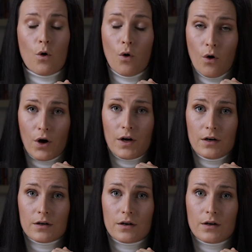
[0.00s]

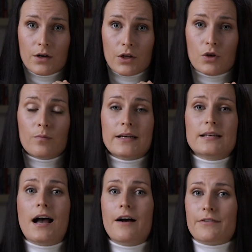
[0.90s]
Or you might
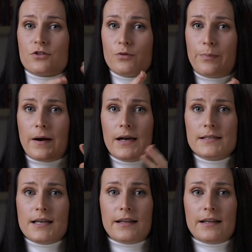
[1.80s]
have a surprise